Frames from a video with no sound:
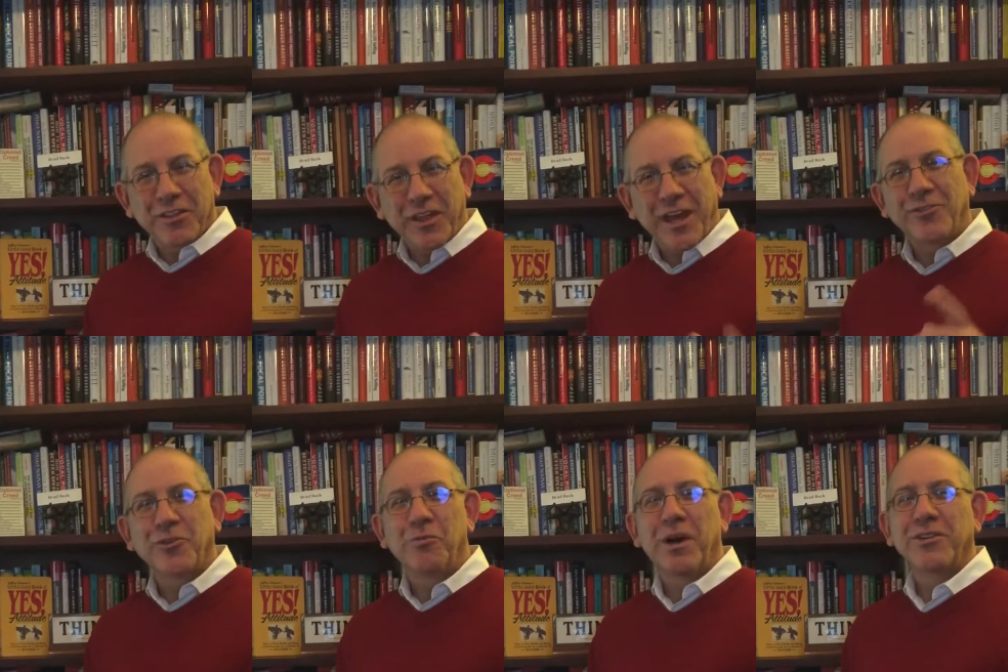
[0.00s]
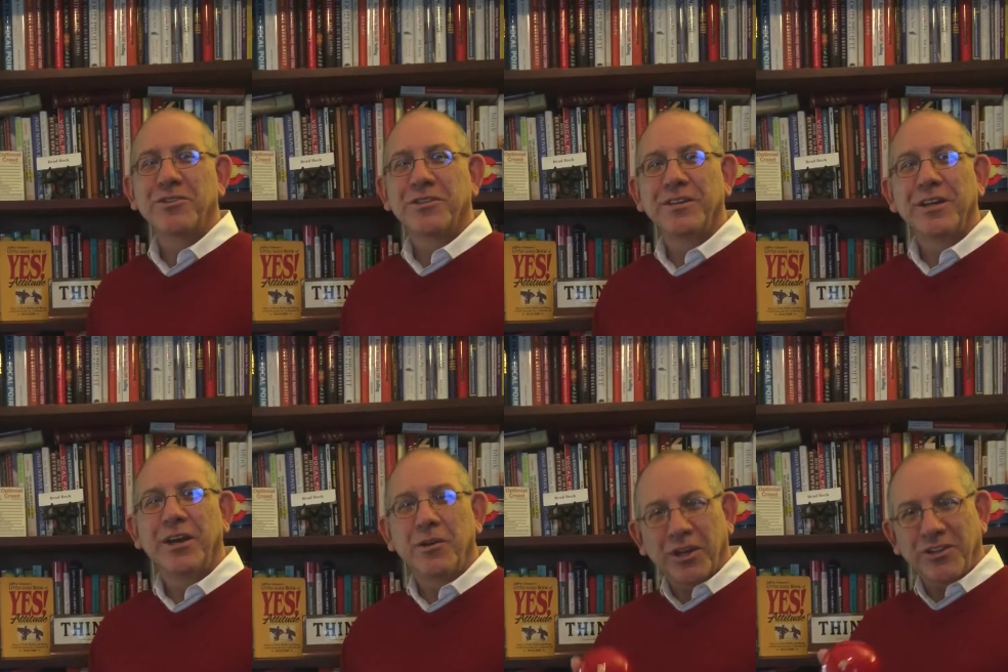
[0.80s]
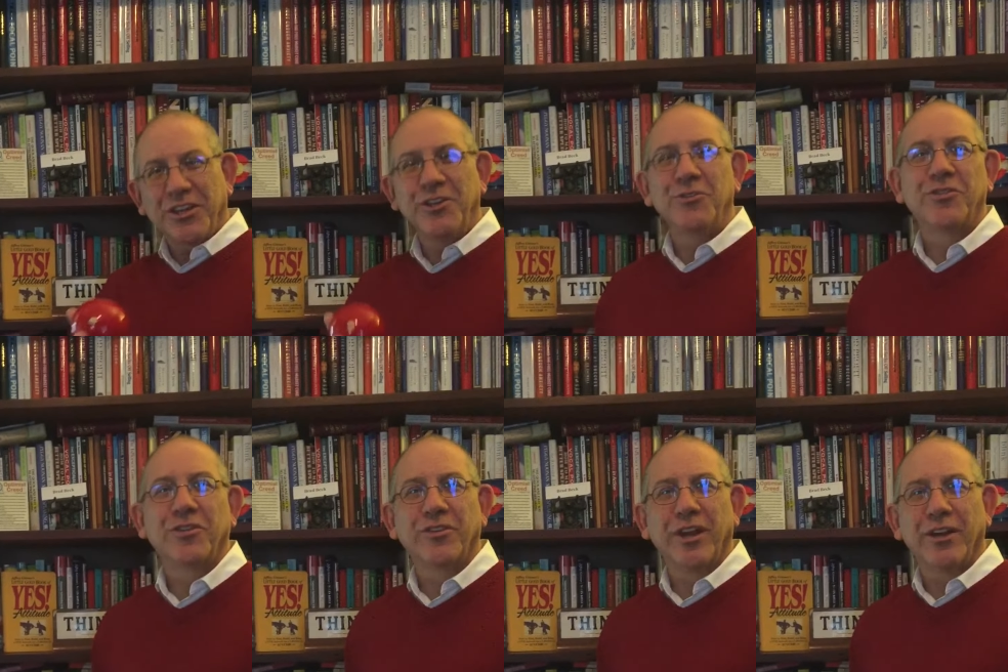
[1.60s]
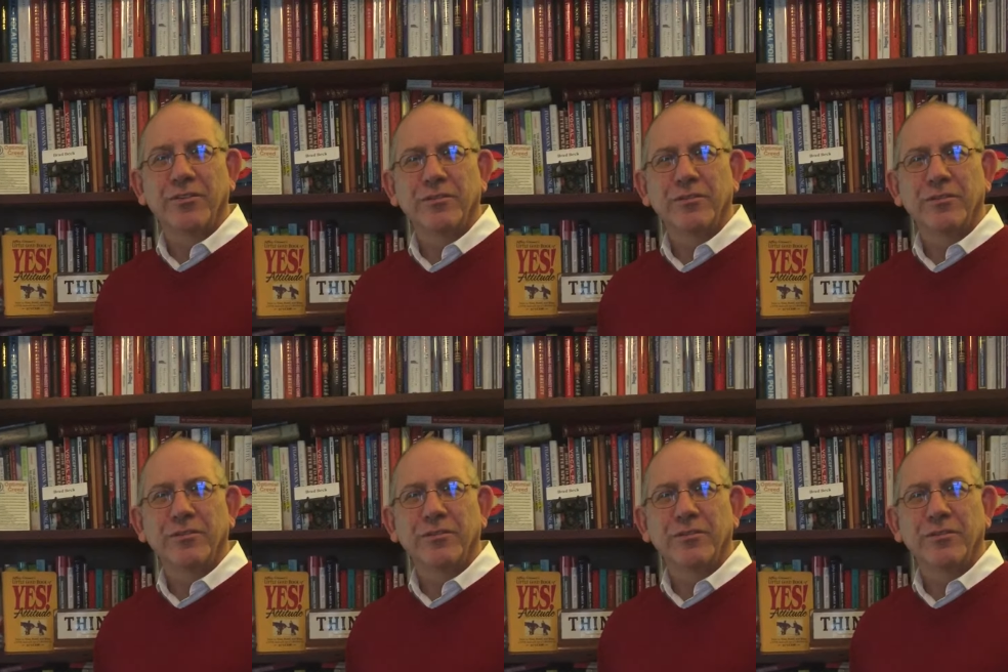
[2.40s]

Thanks so much. Continued success.